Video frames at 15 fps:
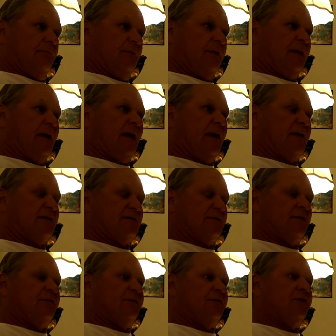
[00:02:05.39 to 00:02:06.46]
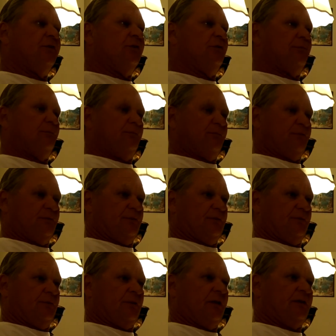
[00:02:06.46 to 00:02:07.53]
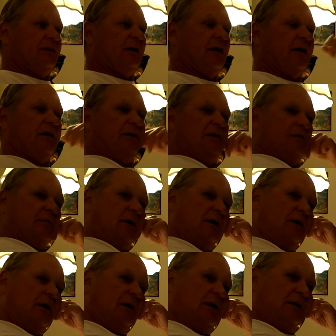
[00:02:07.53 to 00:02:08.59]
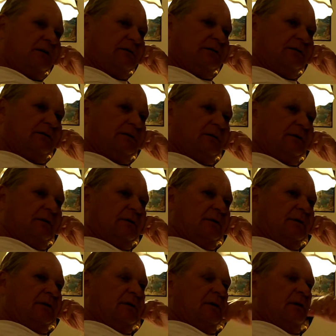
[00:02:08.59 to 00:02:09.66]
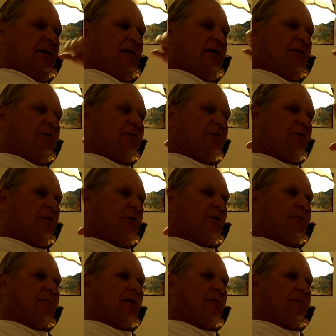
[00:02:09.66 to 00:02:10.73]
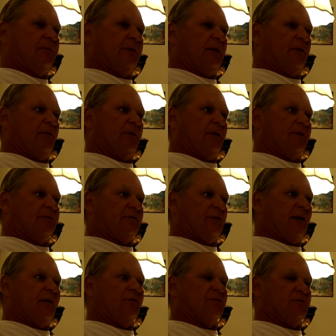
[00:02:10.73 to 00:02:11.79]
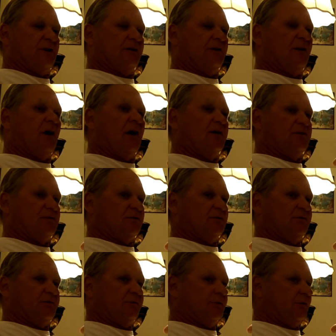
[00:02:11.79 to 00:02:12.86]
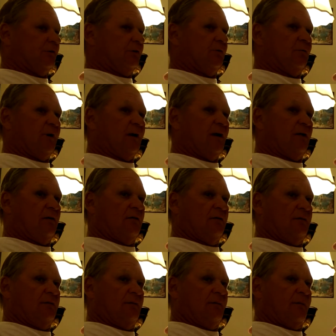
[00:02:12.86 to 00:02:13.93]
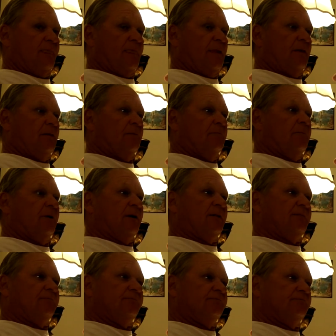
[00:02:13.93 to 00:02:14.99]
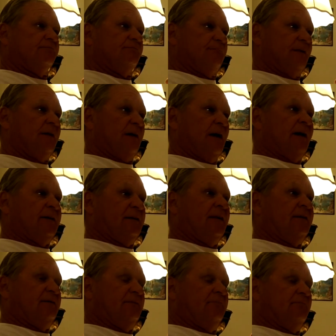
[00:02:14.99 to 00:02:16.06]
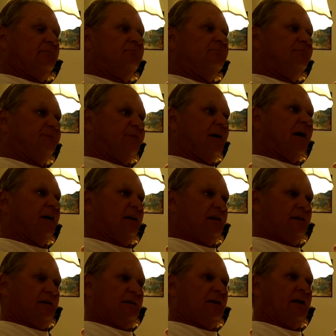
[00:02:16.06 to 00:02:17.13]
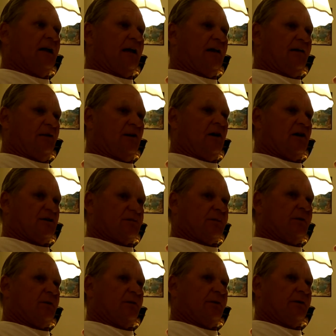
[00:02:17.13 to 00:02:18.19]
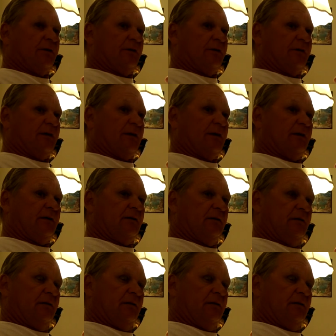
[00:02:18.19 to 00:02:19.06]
The gas, the fumes had got into my lung, and it started pumping everywhere, so I was unconscious for a good while. But I did finally get out of the hospital and everything, and